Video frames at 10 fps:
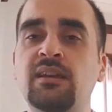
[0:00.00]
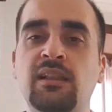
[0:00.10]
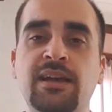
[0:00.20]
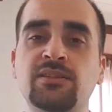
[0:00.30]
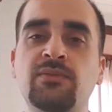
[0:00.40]

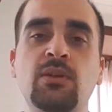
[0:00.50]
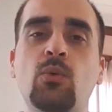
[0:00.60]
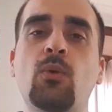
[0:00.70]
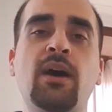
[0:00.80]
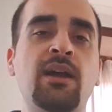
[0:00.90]
lines of
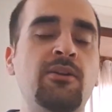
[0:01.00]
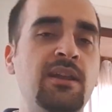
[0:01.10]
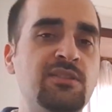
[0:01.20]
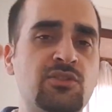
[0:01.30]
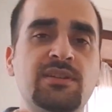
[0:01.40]

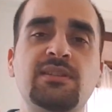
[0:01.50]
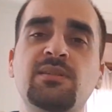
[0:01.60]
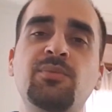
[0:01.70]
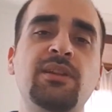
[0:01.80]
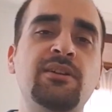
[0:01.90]
inquiry,
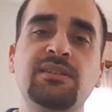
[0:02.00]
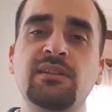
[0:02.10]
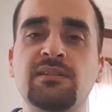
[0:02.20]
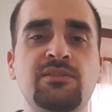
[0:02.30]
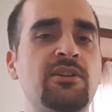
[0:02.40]
transdisciplinary
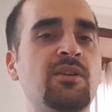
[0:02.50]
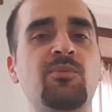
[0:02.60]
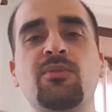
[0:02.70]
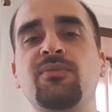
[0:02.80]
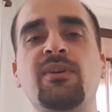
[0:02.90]
skills, narrative
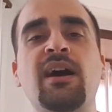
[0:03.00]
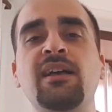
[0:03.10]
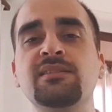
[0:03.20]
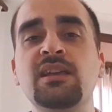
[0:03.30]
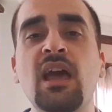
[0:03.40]

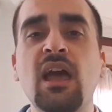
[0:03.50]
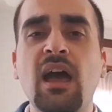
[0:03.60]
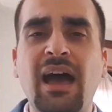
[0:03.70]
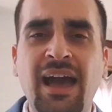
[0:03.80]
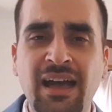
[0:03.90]
profiles,
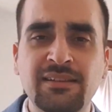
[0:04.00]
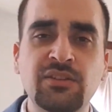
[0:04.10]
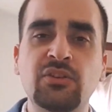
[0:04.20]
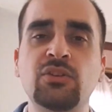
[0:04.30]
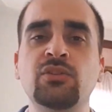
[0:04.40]

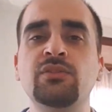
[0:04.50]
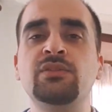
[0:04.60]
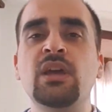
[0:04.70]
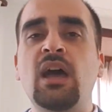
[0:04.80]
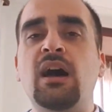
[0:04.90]
attitudes,